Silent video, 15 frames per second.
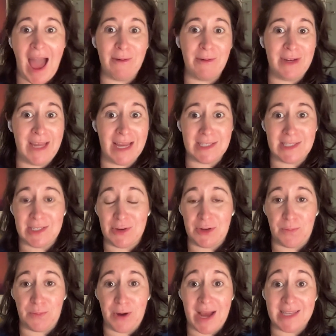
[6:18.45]
I would get so
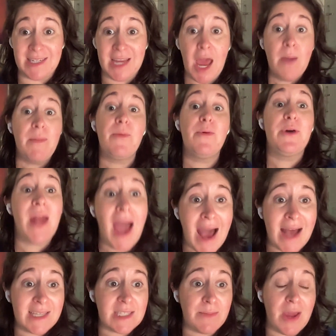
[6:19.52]
depressed. People would
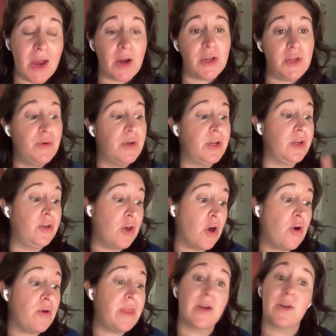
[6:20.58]
ask me, are you going to
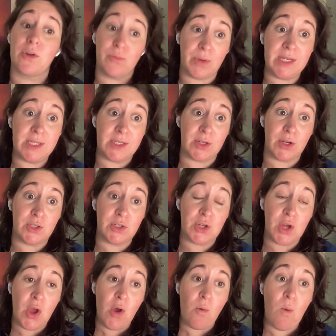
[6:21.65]
go there to
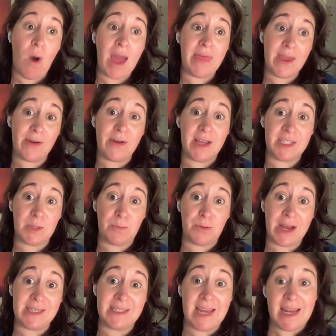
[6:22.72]
research why they're not
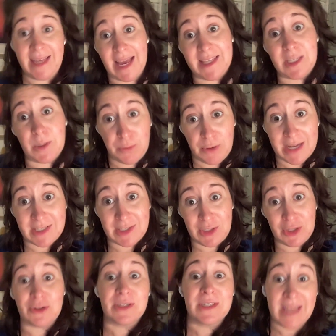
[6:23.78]
depressed and get depressed
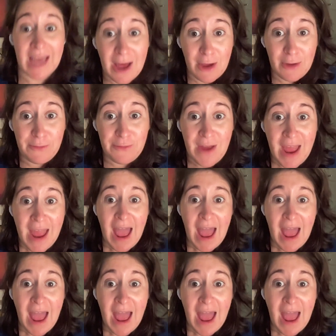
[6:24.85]
yourself?